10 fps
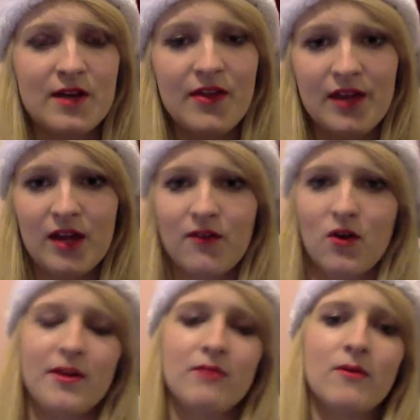I think I've
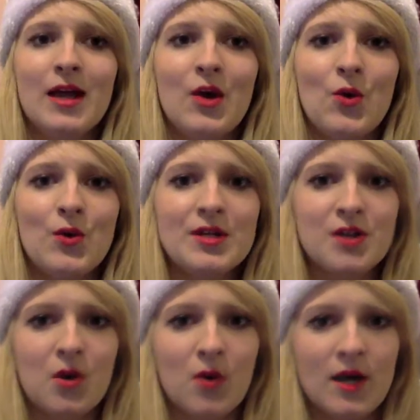got that right. All is
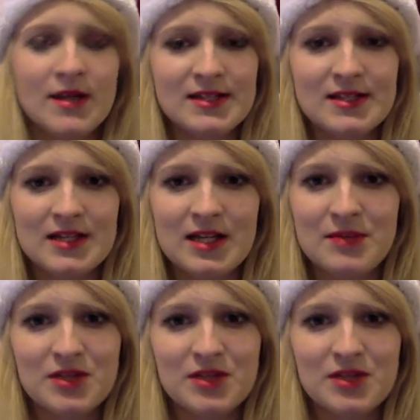not quite as it seems.